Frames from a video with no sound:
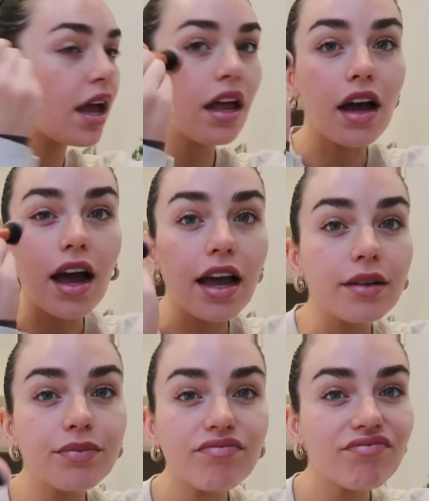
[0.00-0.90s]
And
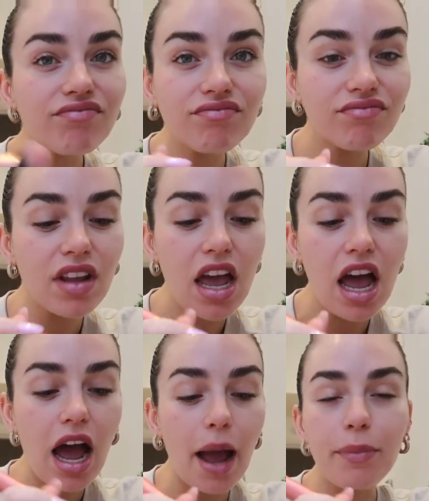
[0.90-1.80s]
I
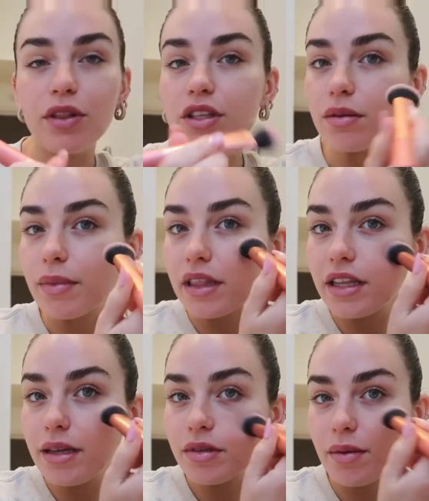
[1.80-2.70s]
put this on my
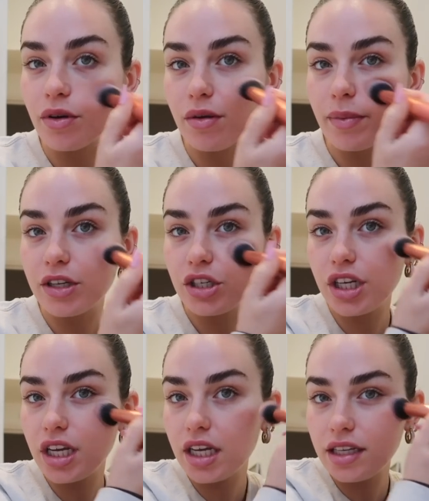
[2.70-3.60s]
lips, I put it on my
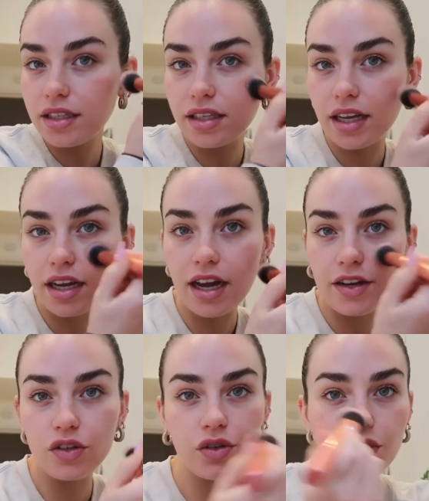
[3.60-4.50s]
cheeks. Like,
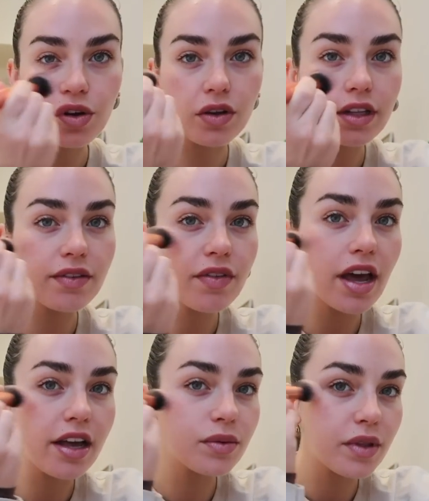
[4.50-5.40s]
I do not leave the
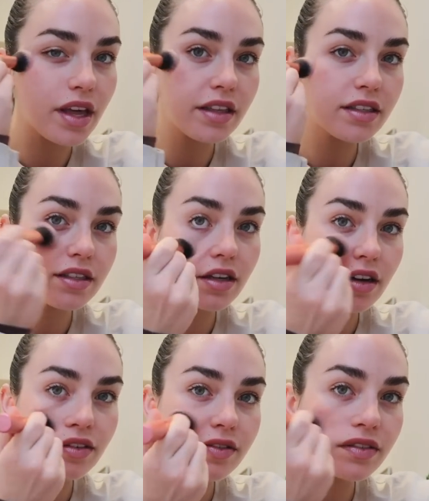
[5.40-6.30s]
house without this
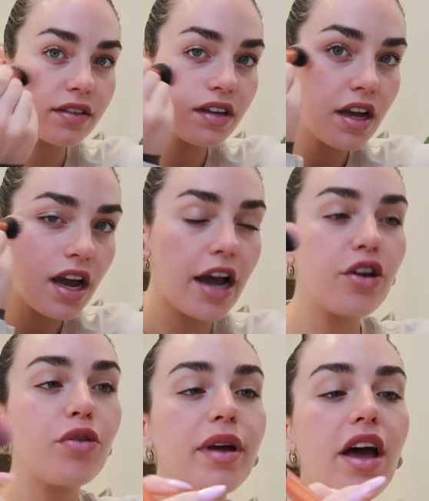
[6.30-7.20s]
stuff. I
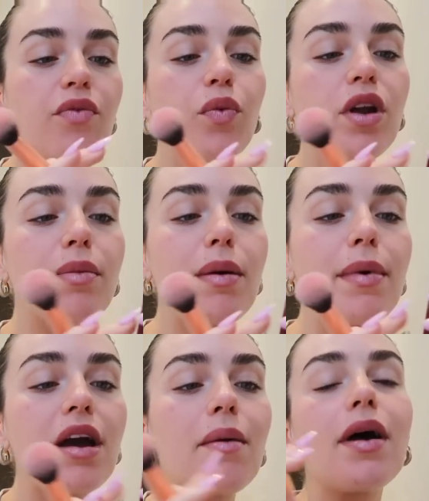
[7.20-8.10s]
normally have one in my
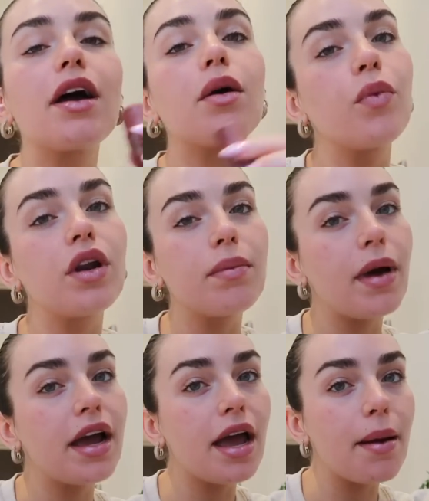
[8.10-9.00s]
makeup bag and one in
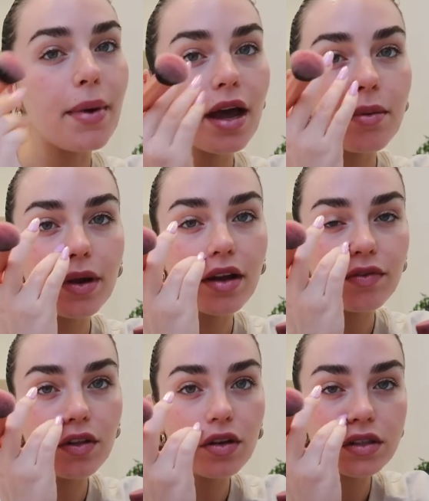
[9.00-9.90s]
my handbag, but
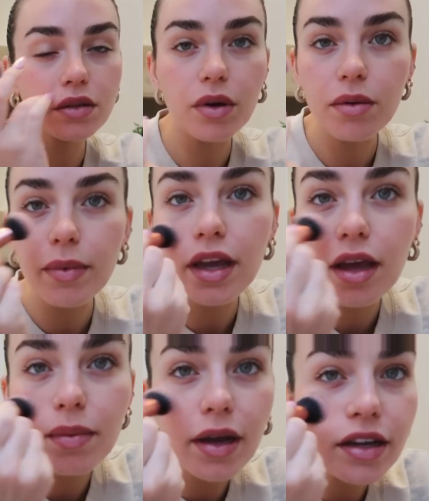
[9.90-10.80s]
I've lost the one in my
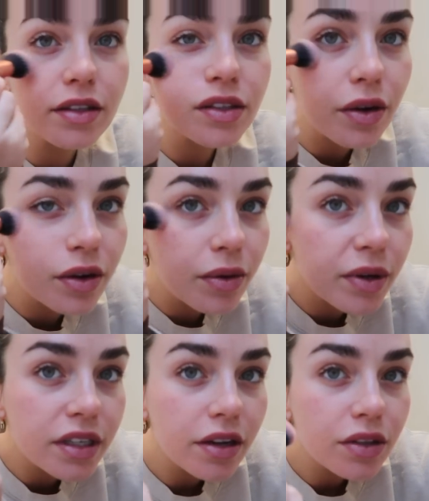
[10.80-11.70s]
handbag, so
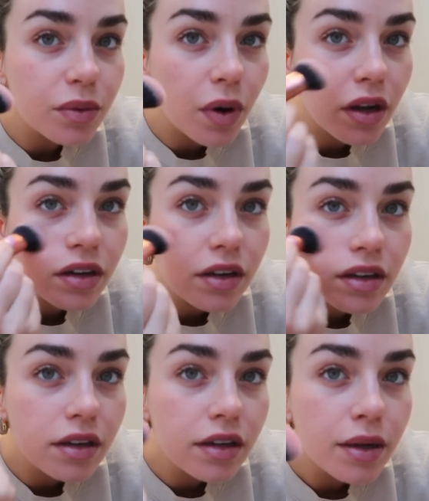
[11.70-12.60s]
we're down to one.
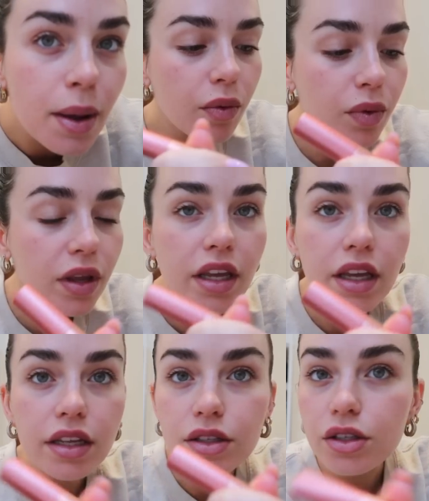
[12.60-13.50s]
It
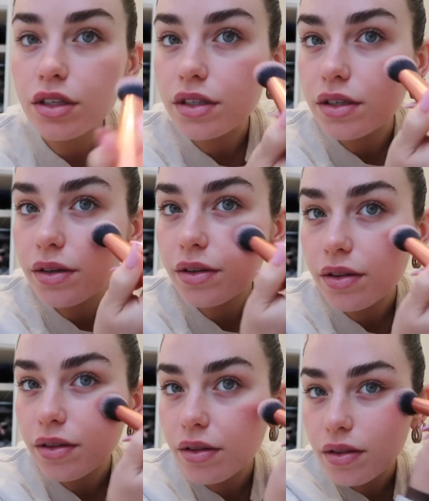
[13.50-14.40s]
really is just
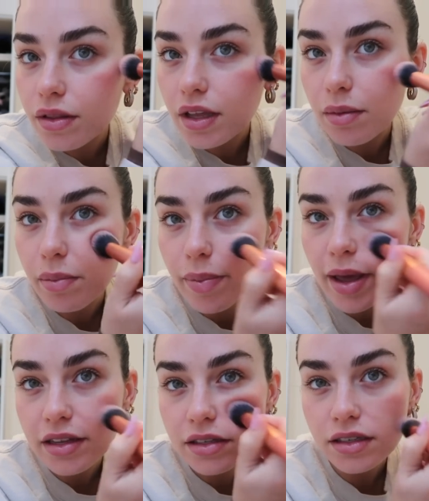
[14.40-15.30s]
the
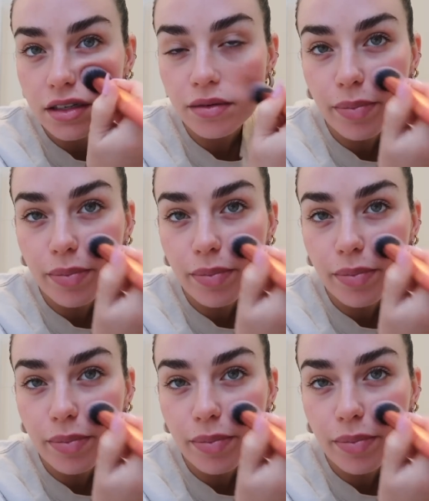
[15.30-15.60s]
best